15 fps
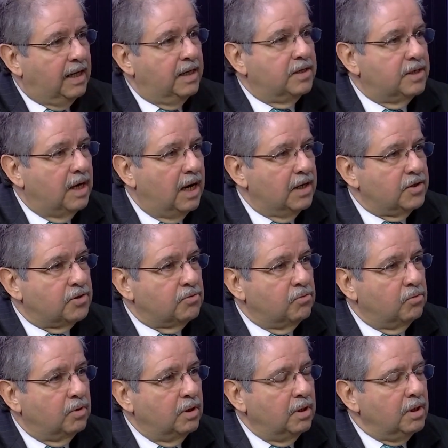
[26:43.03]
high
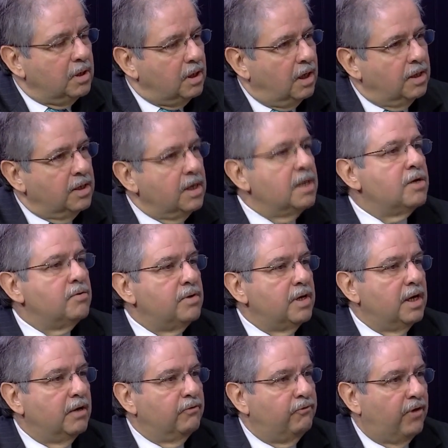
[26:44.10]
school, another
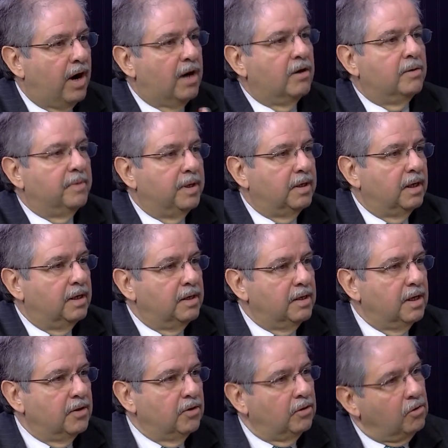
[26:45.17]
environment,
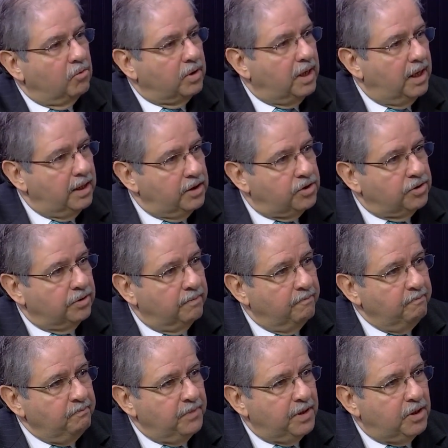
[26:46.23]
another location
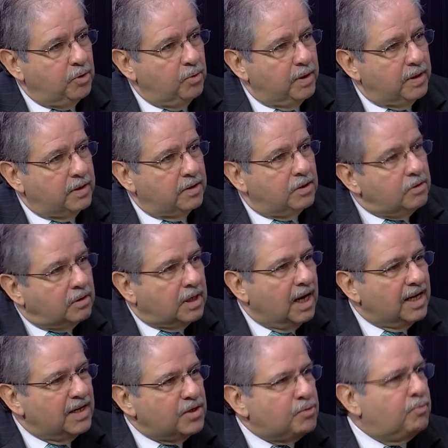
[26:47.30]
to kind
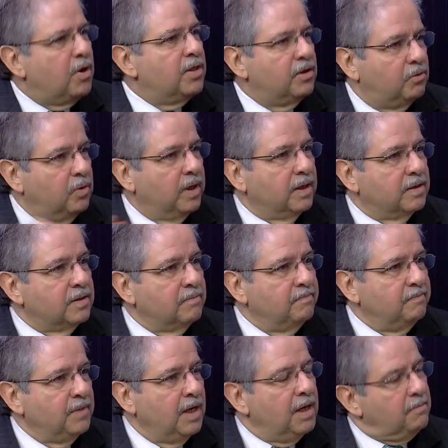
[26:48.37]
of spread their wings.
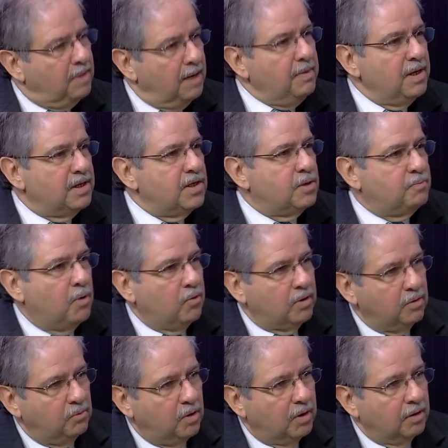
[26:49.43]
Maybe it's a spoken
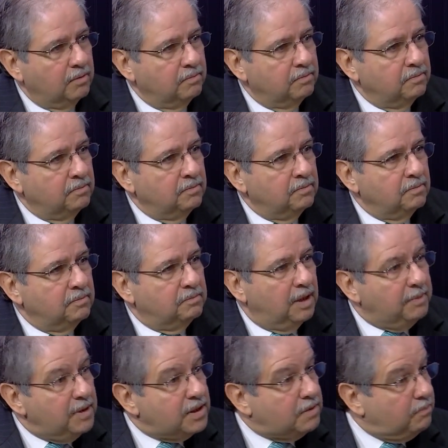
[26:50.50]
word. Maybe
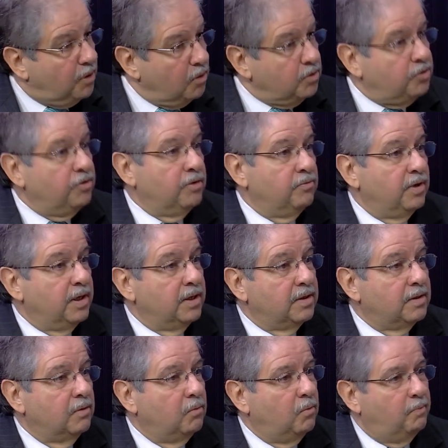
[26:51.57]
it's some poetry readings.
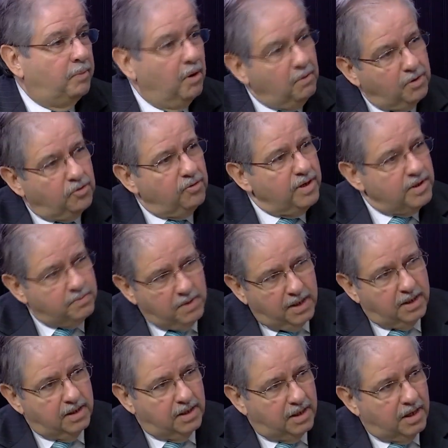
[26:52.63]
Poetry is
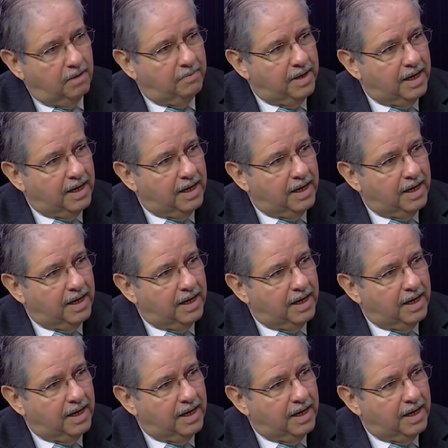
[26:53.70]
making a comeback.